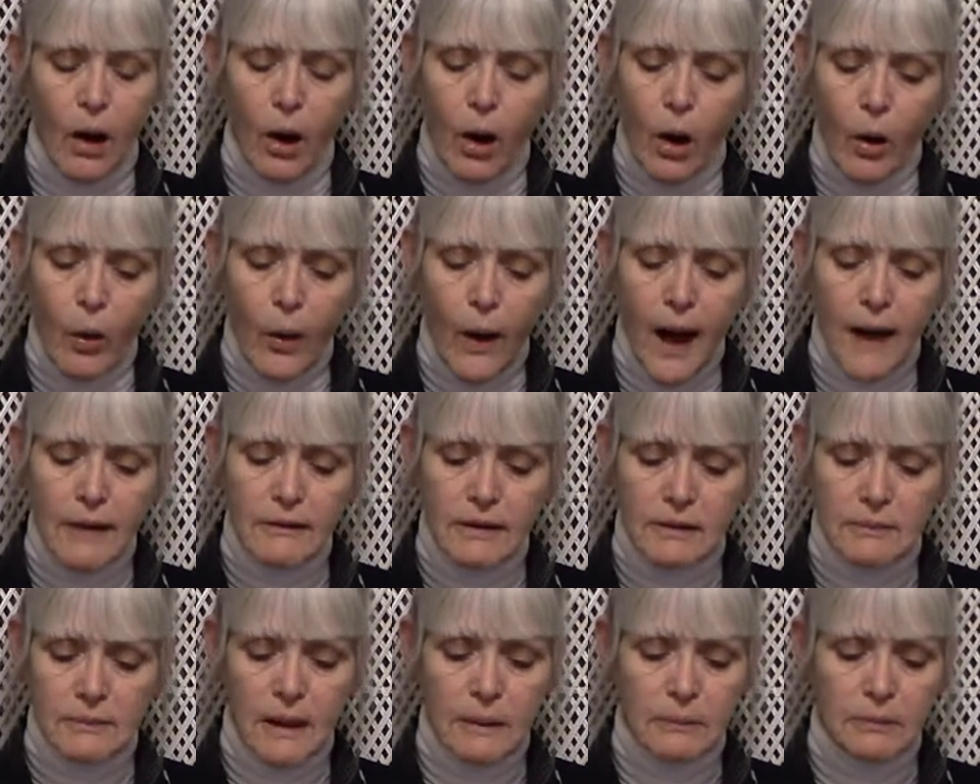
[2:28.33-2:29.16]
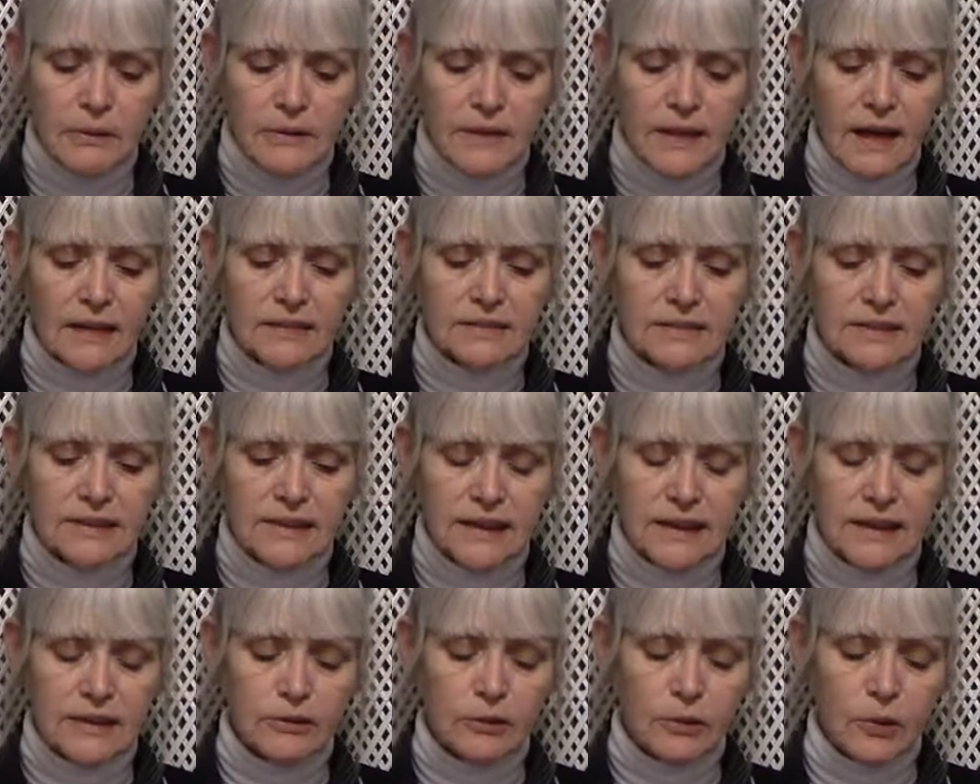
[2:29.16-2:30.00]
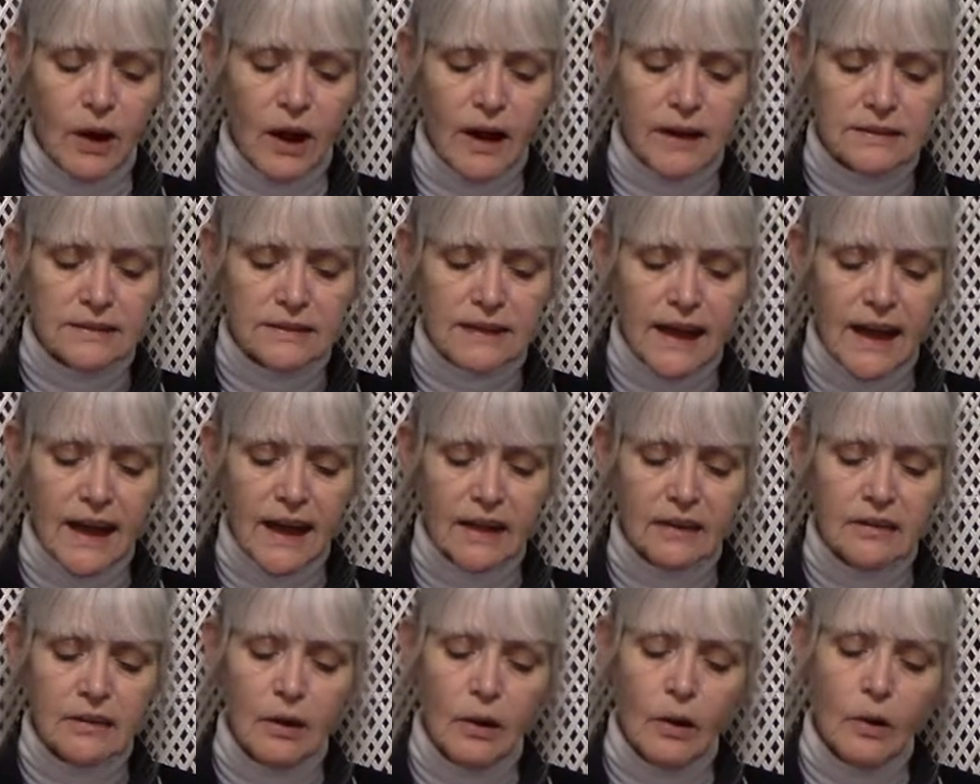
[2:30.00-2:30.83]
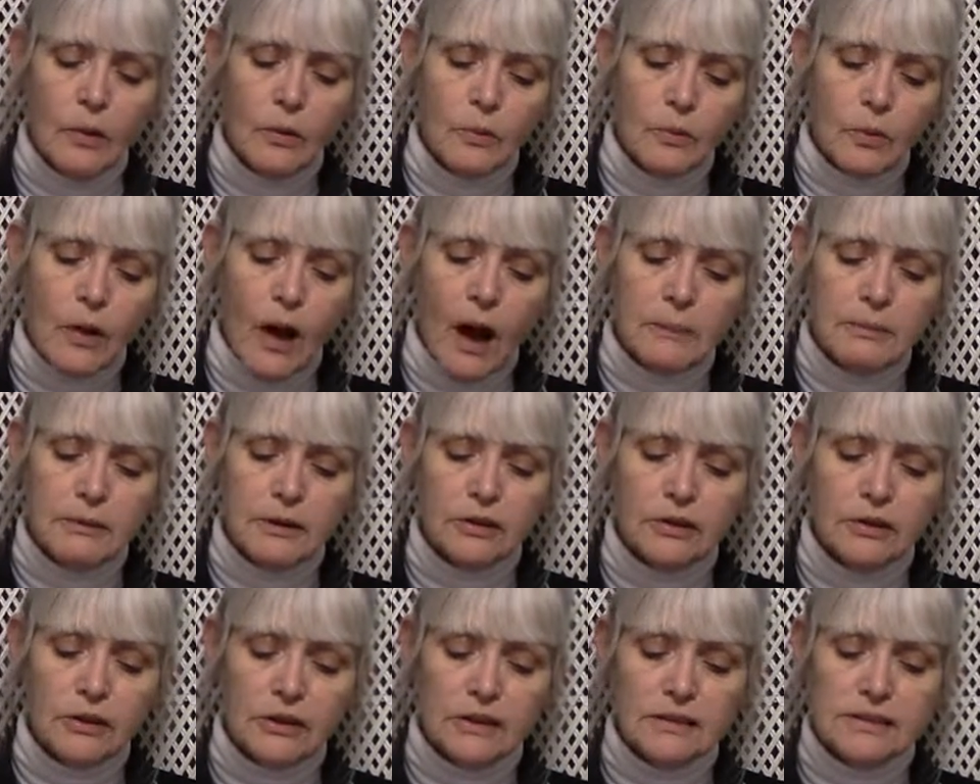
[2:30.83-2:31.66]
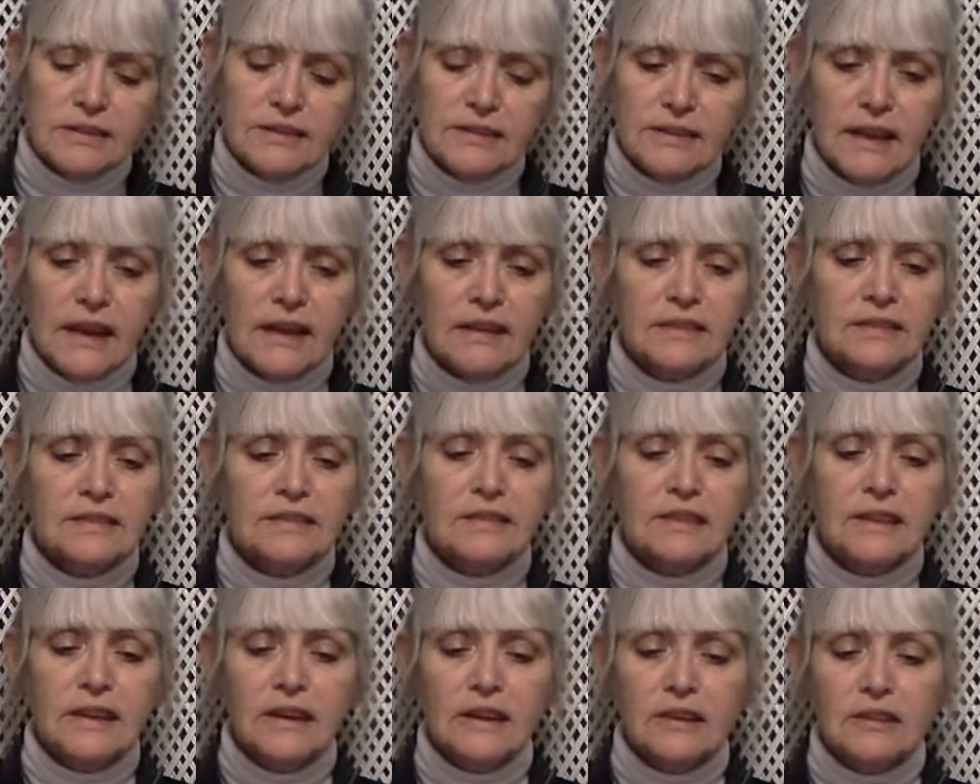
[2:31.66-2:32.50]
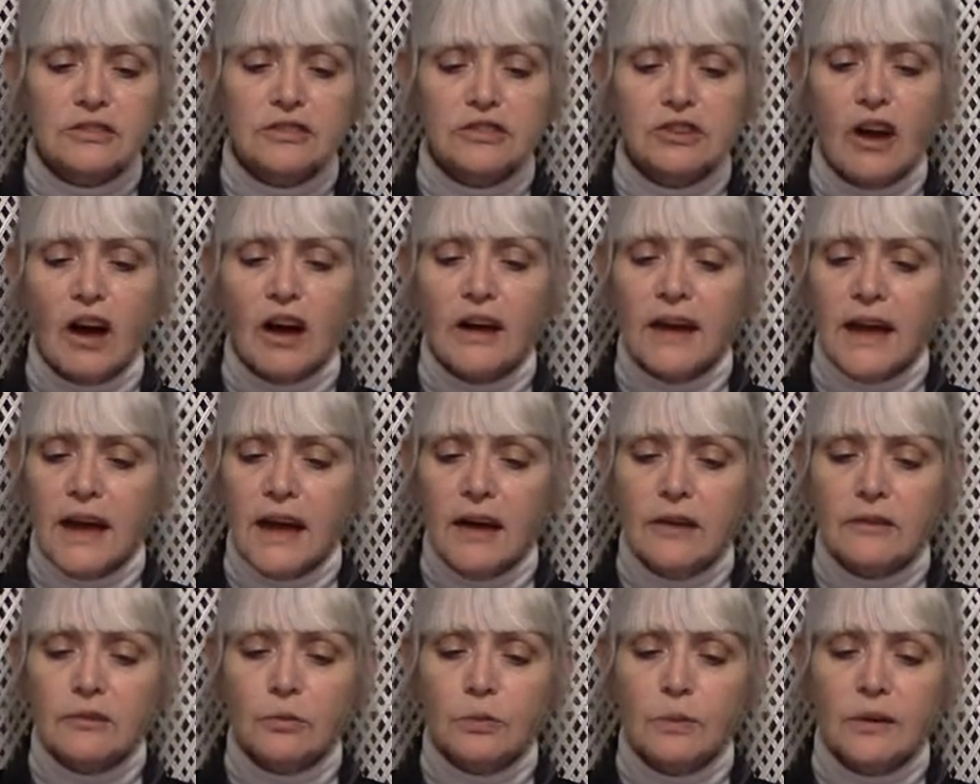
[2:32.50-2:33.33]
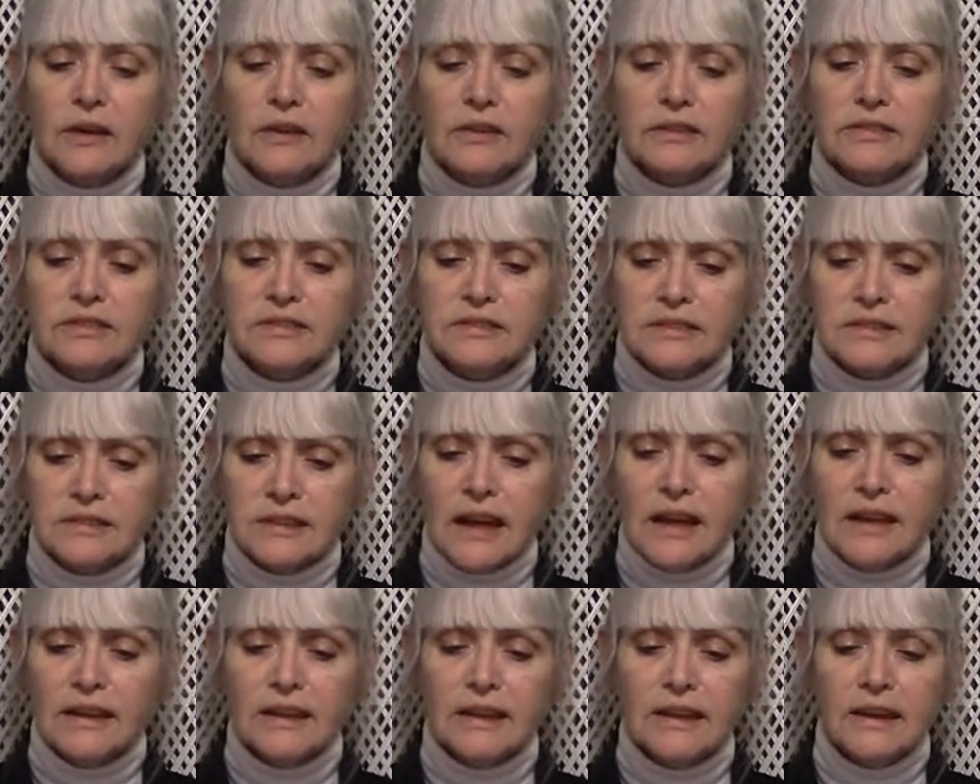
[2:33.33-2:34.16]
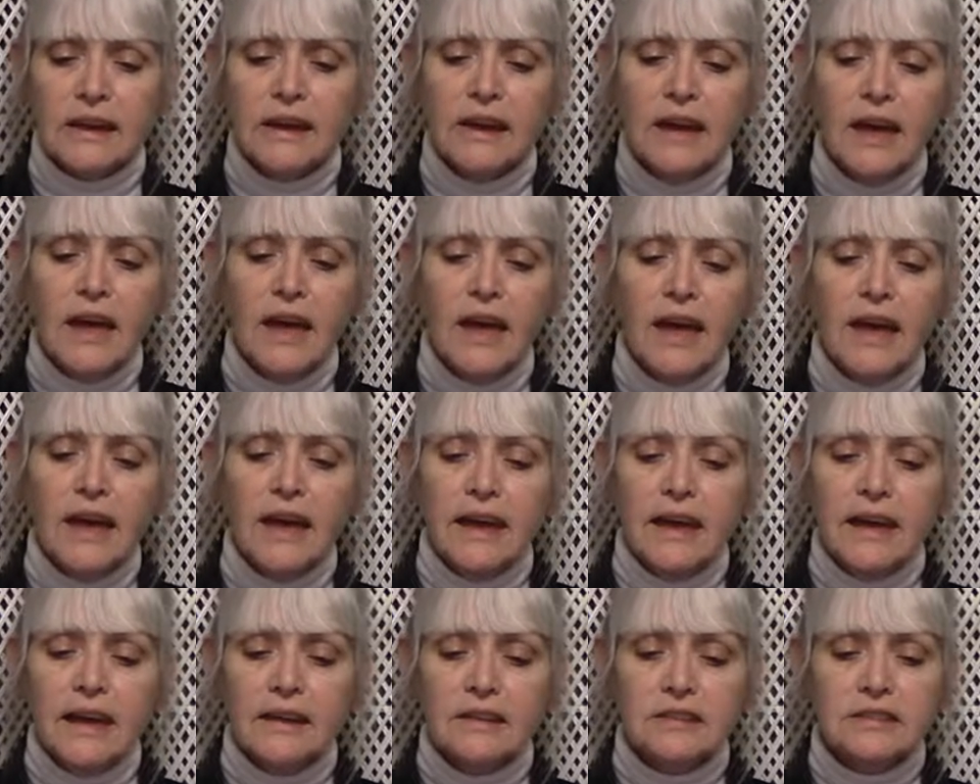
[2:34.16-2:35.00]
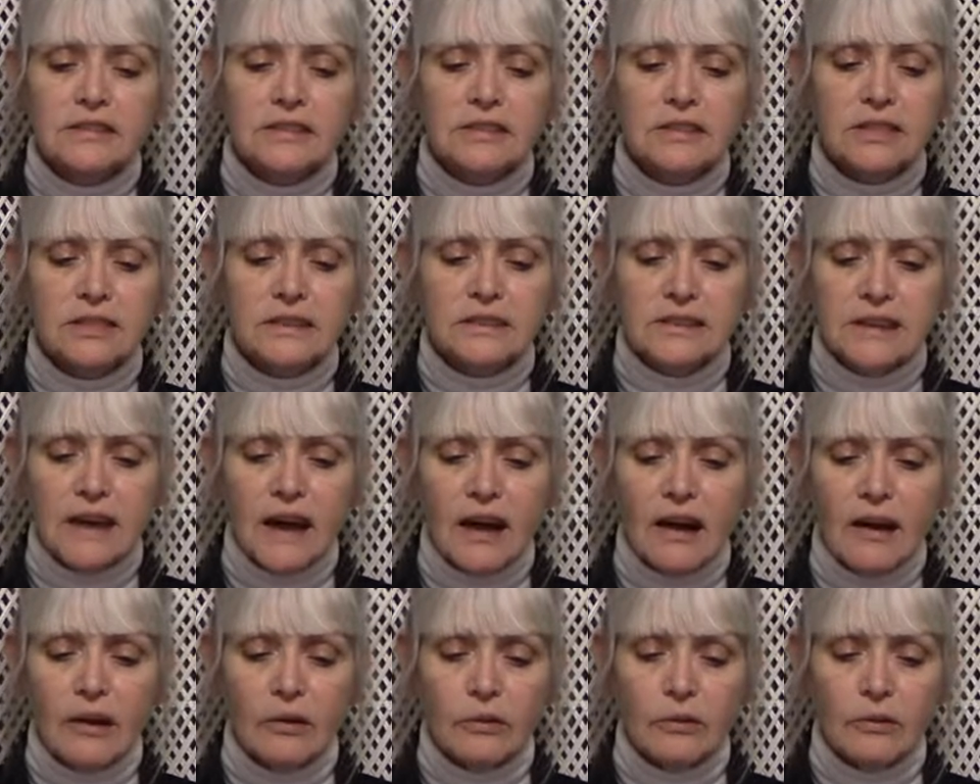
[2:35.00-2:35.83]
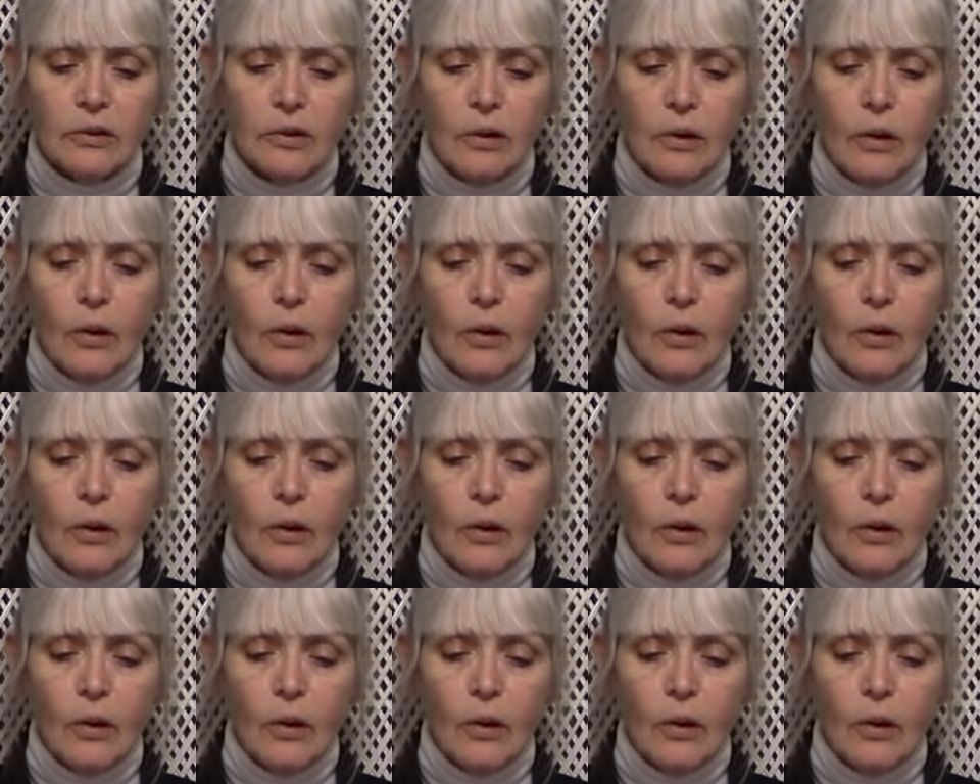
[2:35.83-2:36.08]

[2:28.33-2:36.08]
Oh, I remember that scene, cried Dan. Robin Hood sends Little John and Will Stutely into the town.